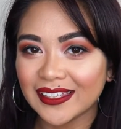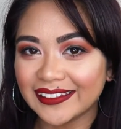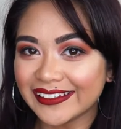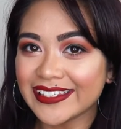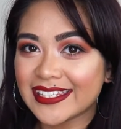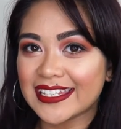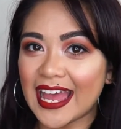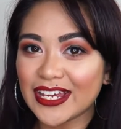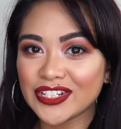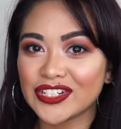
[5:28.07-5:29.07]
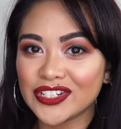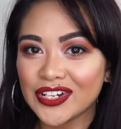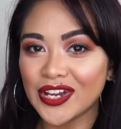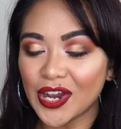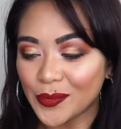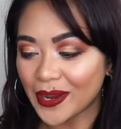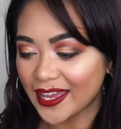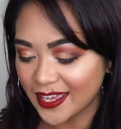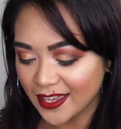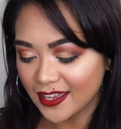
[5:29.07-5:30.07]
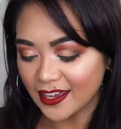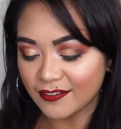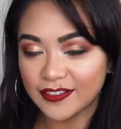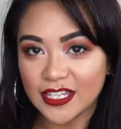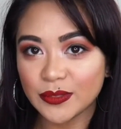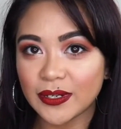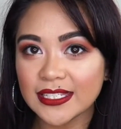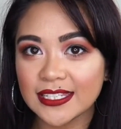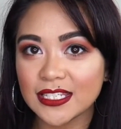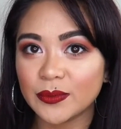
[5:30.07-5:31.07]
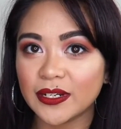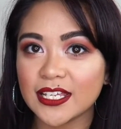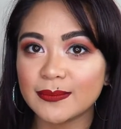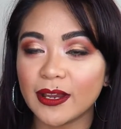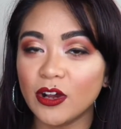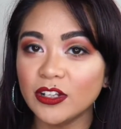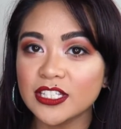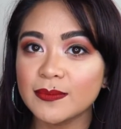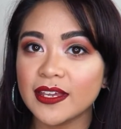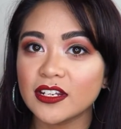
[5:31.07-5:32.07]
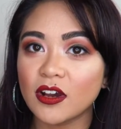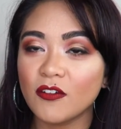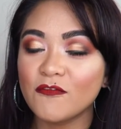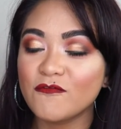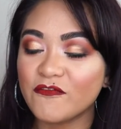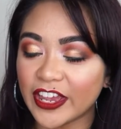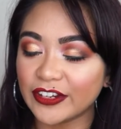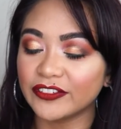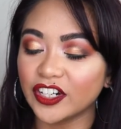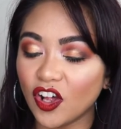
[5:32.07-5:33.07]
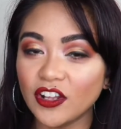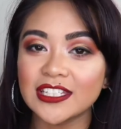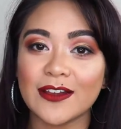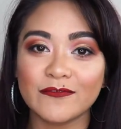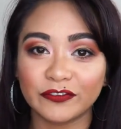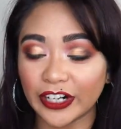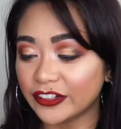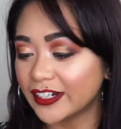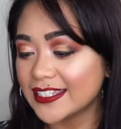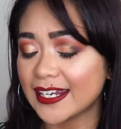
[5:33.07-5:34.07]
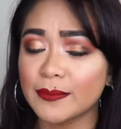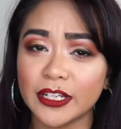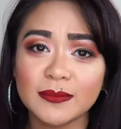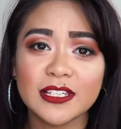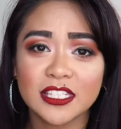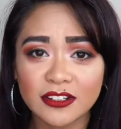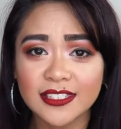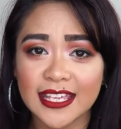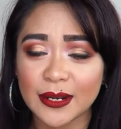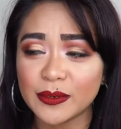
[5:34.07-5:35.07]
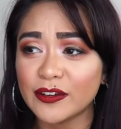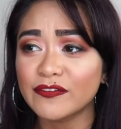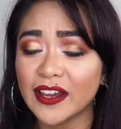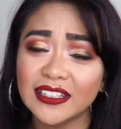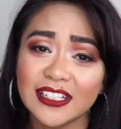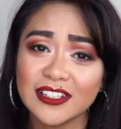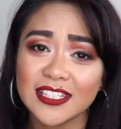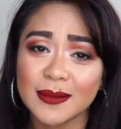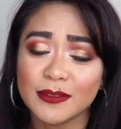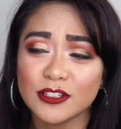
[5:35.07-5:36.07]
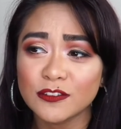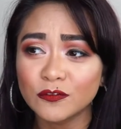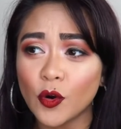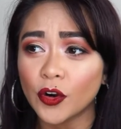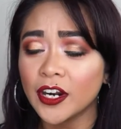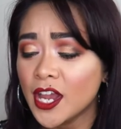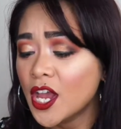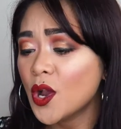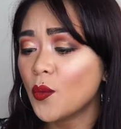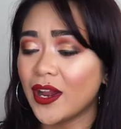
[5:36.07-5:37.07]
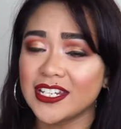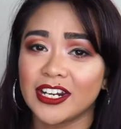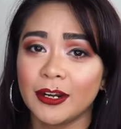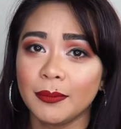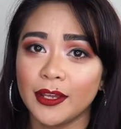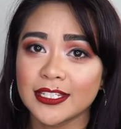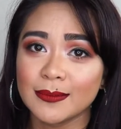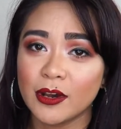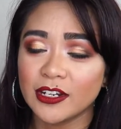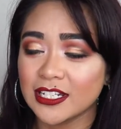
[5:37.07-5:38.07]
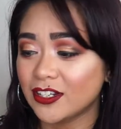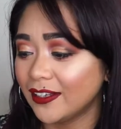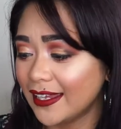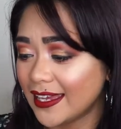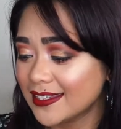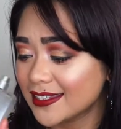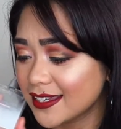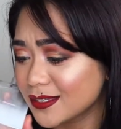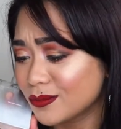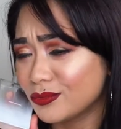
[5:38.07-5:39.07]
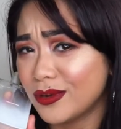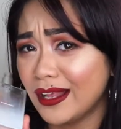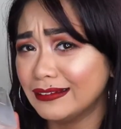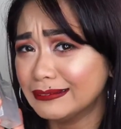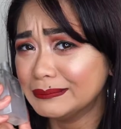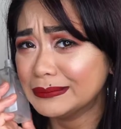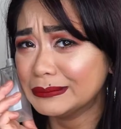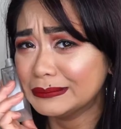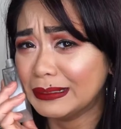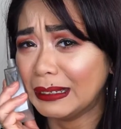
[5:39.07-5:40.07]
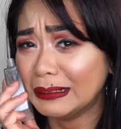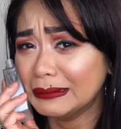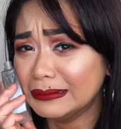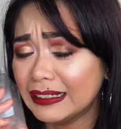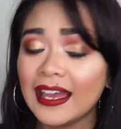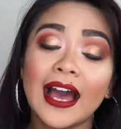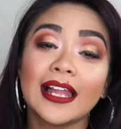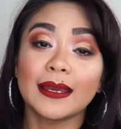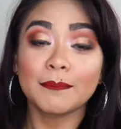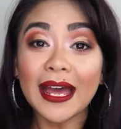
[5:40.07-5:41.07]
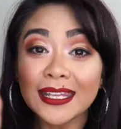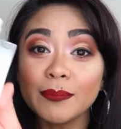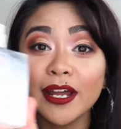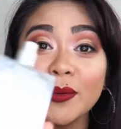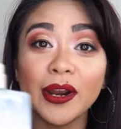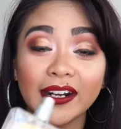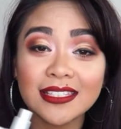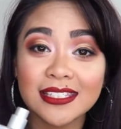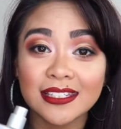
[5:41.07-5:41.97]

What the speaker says: little stash away of these ones. This one is my ultimate favorite all-time fragrance, and I'm gonna be so sad when I finally used up those four White Cherry Blossom Eau de Toilette as well. I'm so sad. Like, Bath & Body Works,